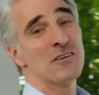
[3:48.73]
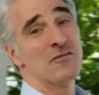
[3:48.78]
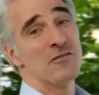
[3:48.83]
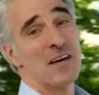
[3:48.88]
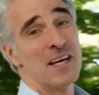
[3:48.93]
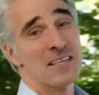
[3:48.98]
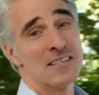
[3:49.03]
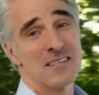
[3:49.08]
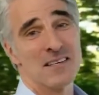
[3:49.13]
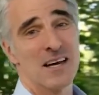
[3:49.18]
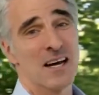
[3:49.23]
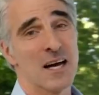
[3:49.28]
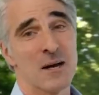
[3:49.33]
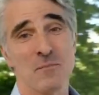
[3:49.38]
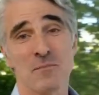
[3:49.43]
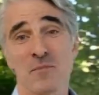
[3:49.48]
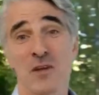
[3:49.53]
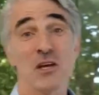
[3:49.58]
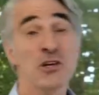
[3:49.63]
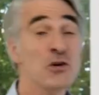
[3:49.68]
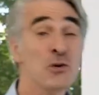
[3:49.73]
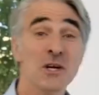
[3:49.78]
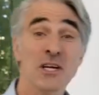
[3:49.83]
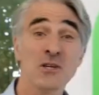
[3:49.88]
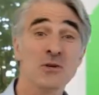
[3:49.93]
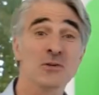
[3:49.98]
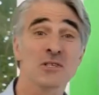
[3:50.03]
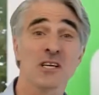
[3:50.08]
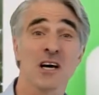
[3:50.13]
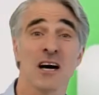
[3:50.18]
to FaceTime, you
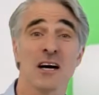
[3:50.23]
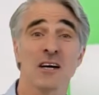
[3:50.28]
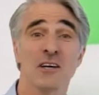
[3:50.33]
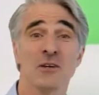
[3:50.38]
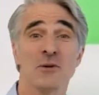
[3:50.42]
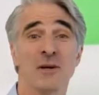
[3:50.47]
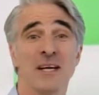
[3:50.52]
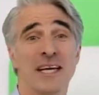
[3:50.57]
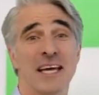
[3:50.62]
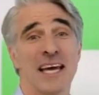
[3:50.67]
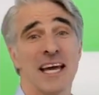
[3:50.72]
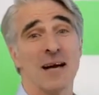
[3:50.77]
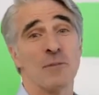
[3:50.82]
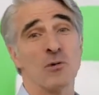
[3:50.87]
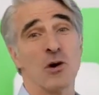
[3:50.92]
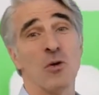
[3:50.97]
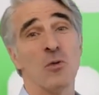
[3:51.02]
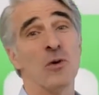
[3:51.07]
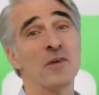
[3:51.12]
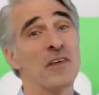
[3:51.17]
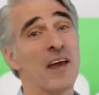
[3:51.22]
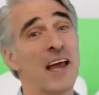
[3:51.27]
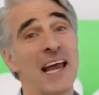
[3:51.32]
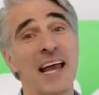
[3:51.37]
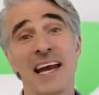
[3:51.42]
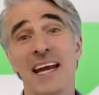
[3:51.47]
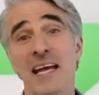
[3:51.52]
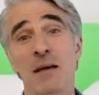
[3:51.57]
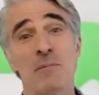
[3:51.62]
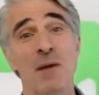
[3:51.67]
can use Continuity Camera with
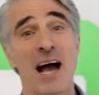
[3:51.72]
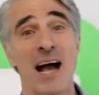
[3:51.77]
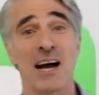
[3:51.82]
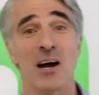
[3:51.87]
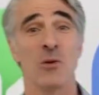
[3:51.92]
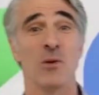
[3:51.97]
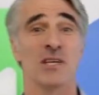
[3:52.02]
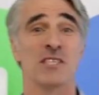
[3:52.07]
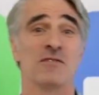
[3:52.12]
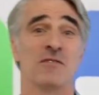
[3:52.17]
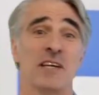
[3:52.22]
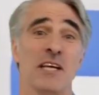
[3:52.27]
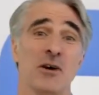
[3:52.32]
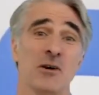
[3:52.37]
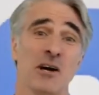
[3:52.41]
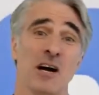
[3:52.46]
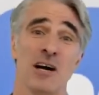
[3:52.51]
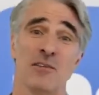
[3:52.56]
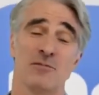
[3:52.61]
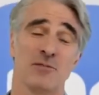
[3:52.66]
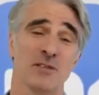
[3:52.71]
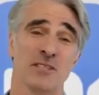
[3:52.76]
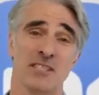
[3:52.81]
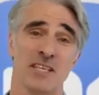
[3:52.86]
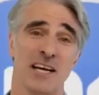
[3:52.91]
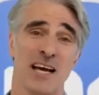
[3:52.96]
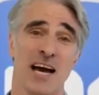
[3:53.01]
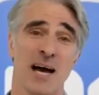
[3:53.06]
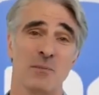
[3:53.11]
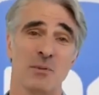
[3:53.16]
any macOS video
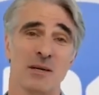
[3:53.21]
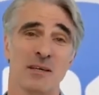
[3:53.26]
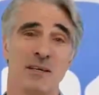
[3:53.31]
conferencing app,